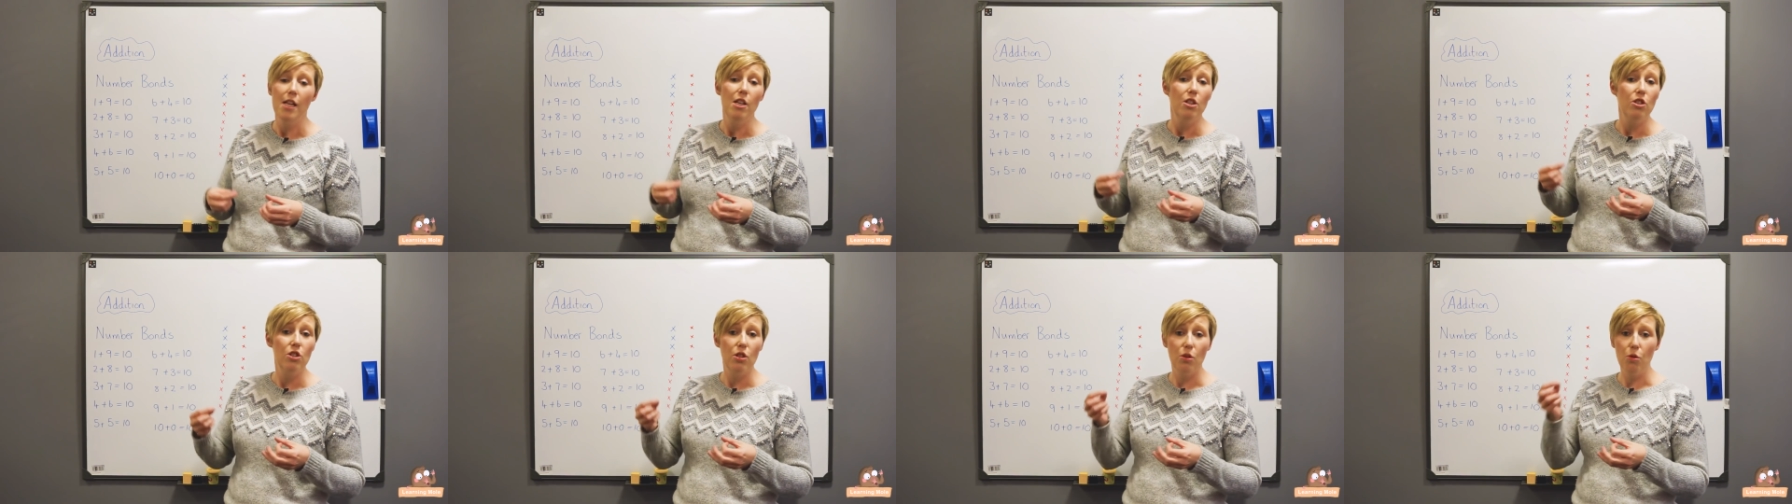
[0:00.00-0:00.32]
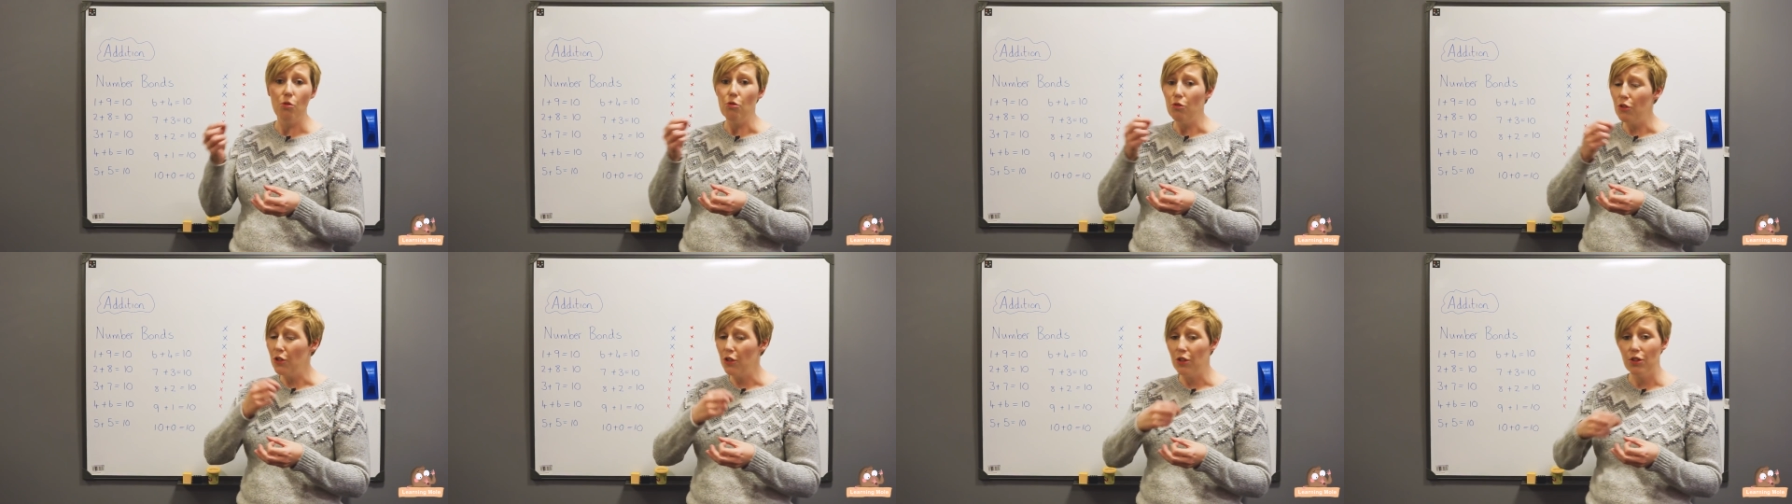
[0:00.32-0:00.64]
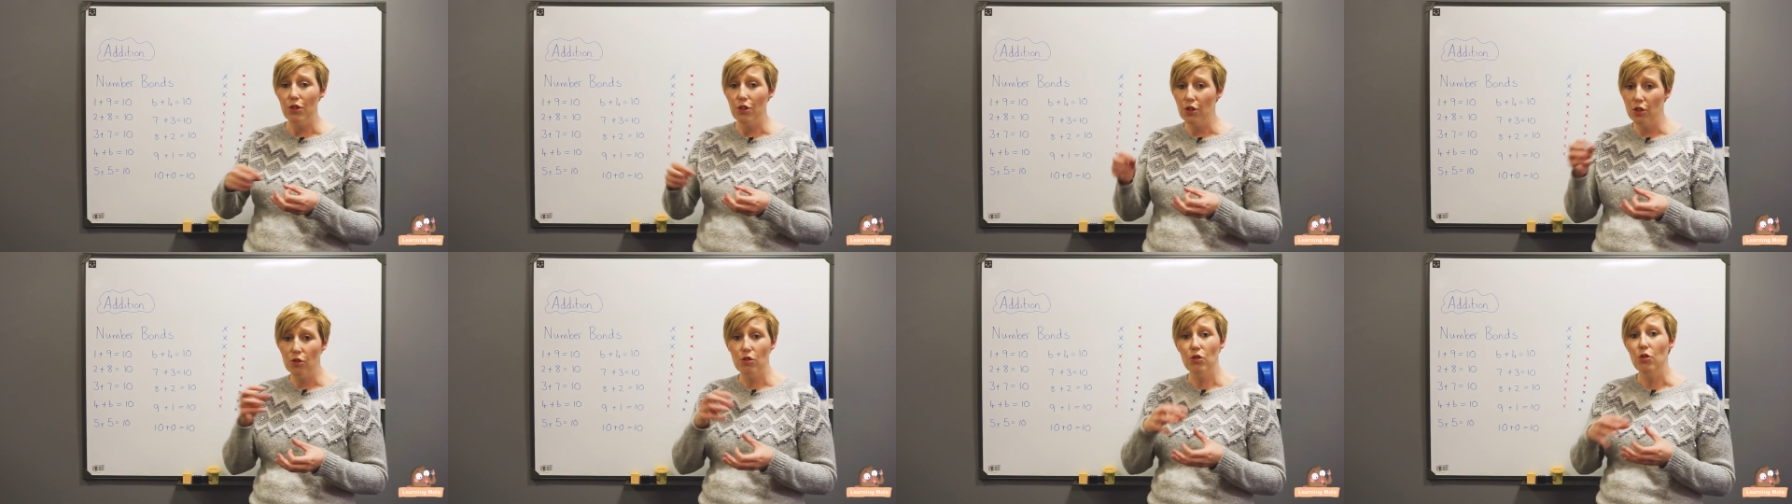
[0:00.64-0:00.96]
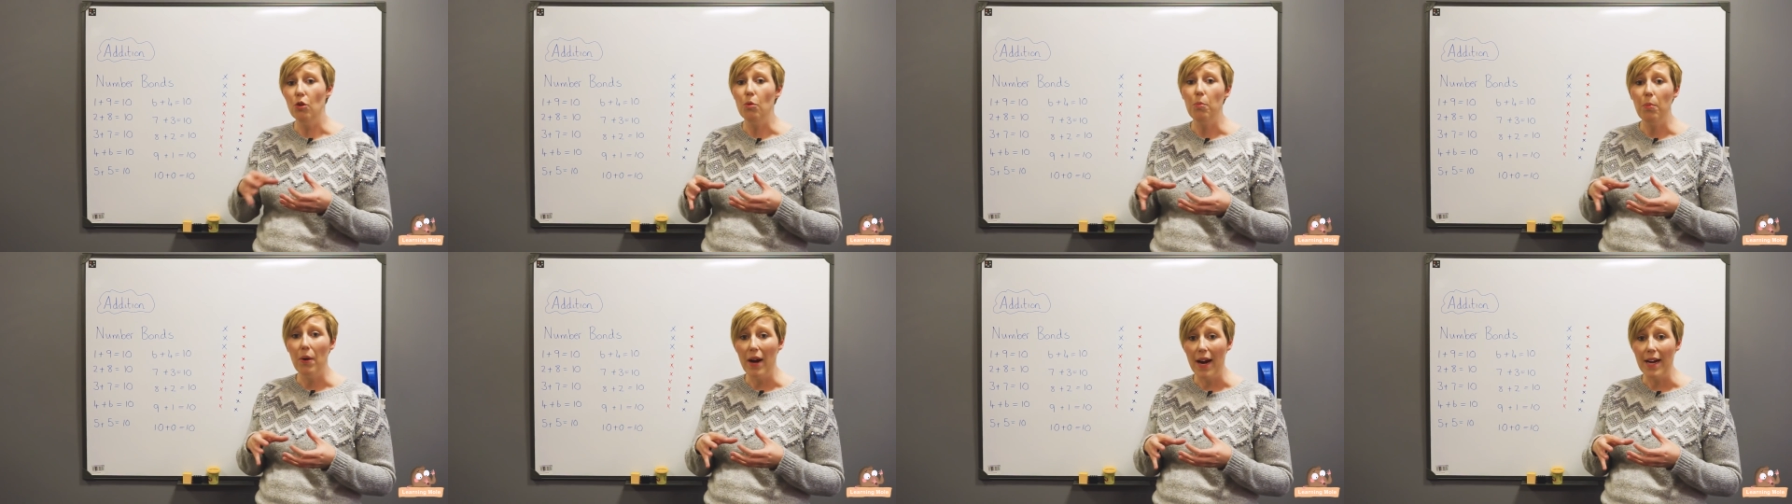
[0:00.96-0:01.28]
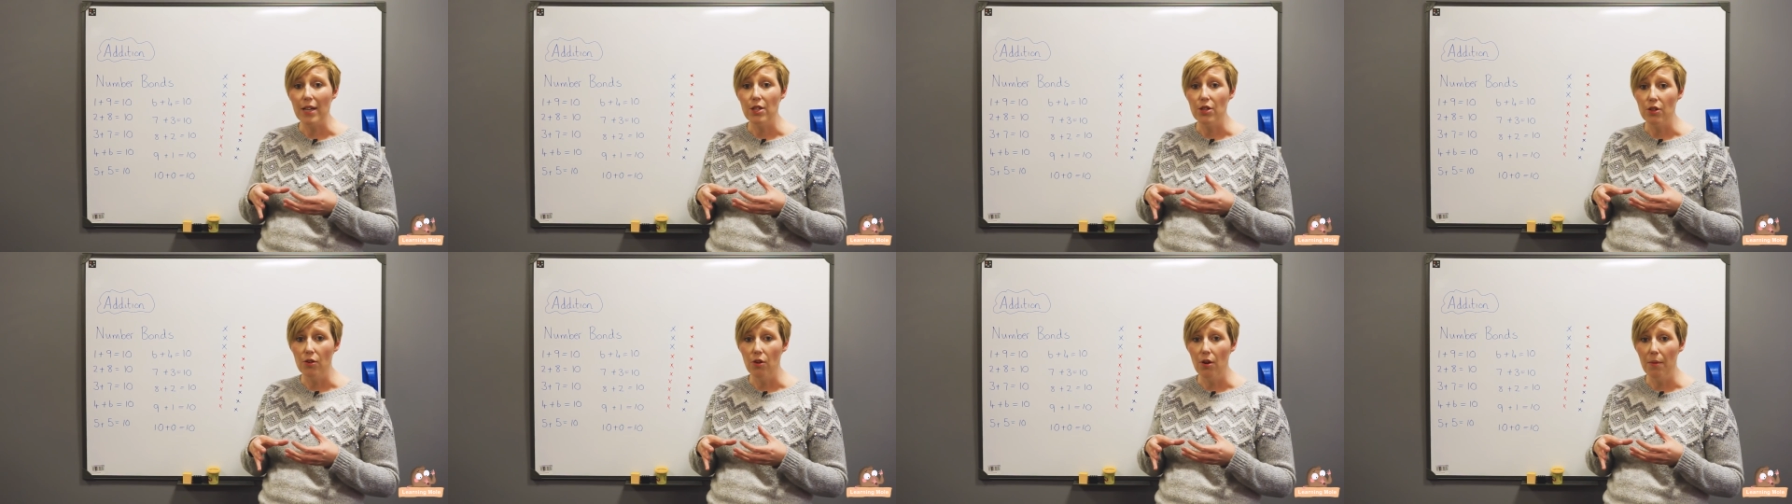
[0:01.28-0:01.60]
So there's no
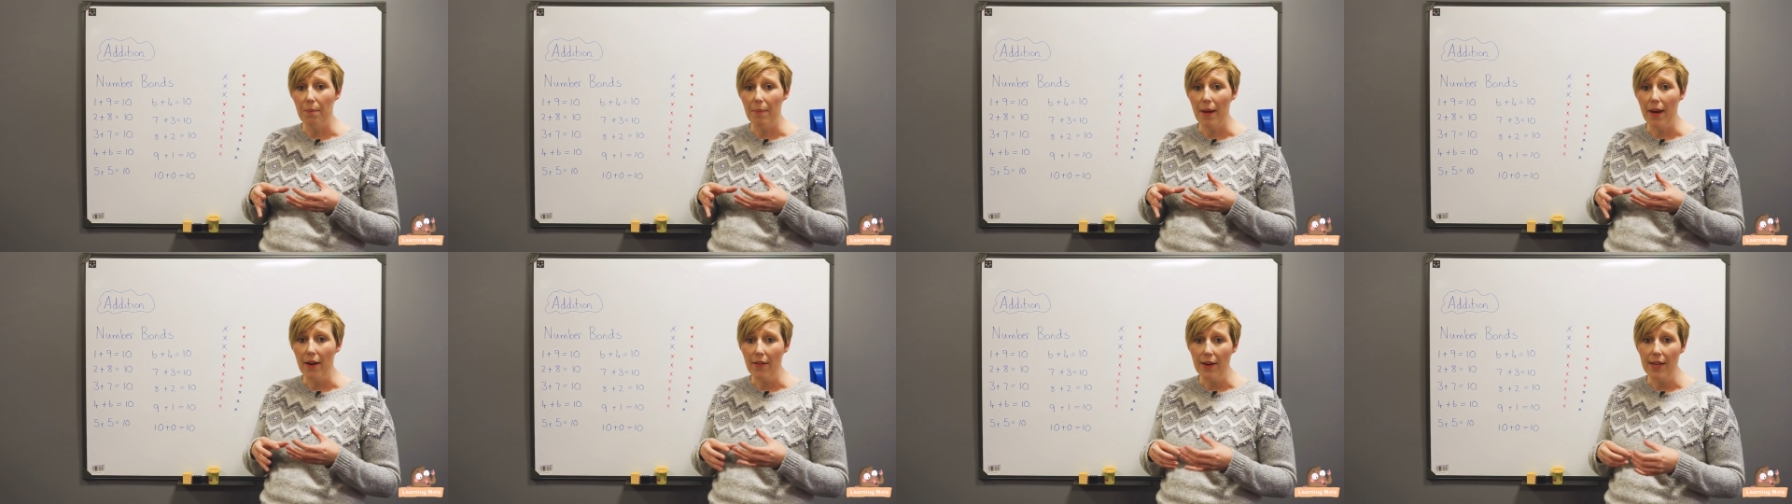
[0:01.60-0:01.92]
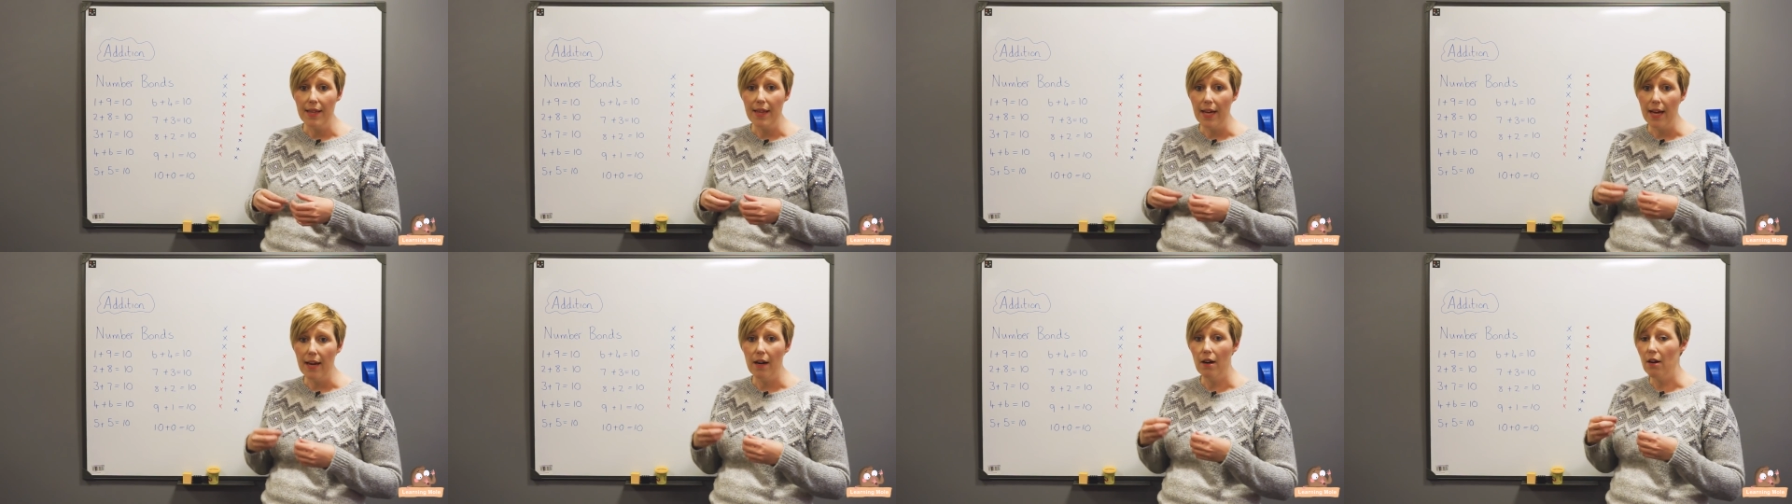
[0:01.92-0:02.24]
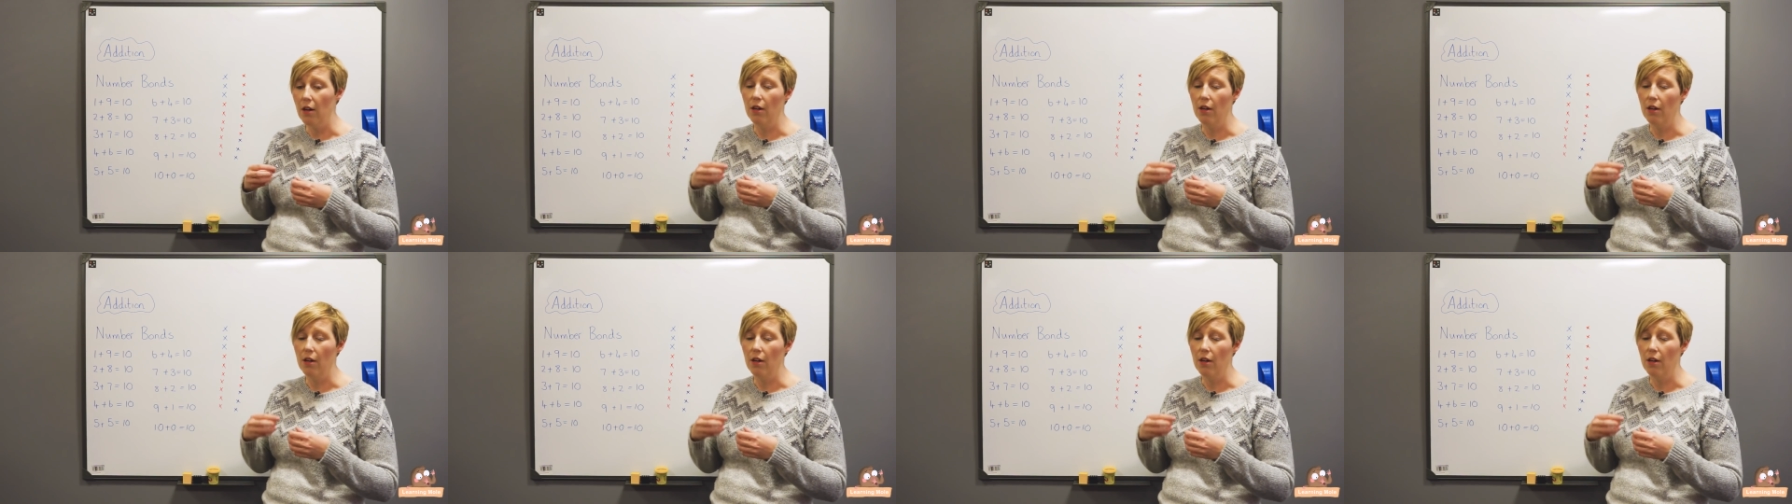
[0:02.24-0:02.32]
pressure on Mary there,